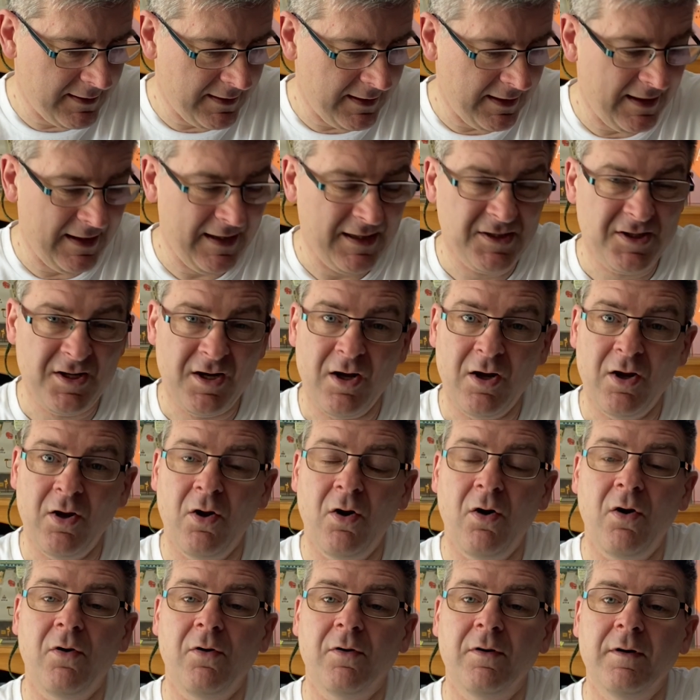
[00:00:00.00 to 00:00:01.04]
It is
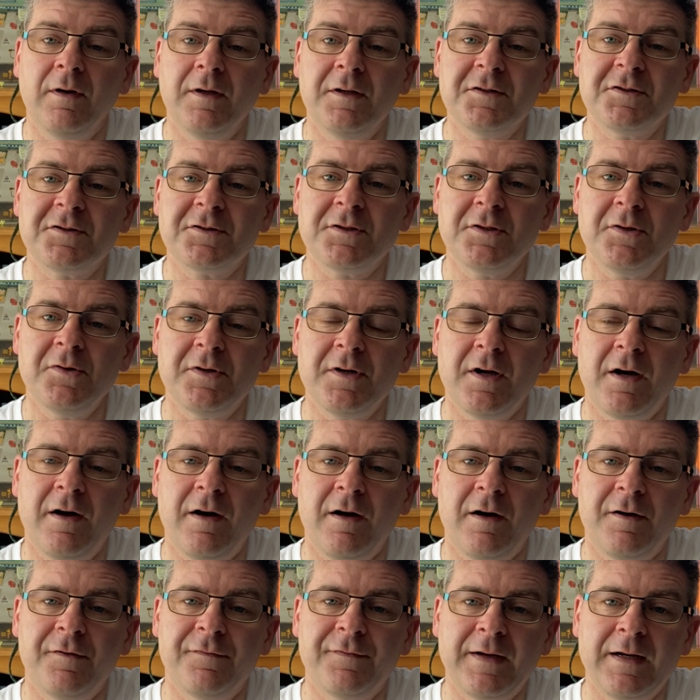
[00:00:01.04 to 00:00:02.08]
long. It's
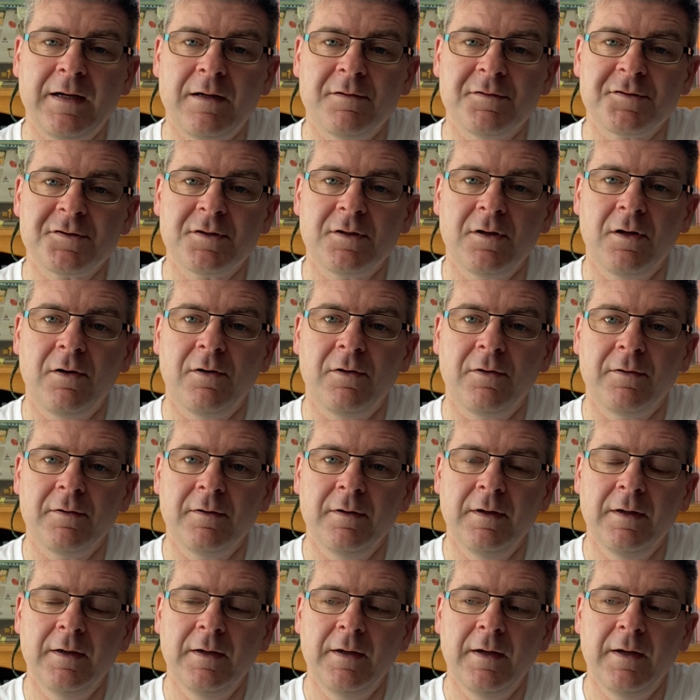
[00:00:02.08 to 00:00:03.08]
2.5 hours long,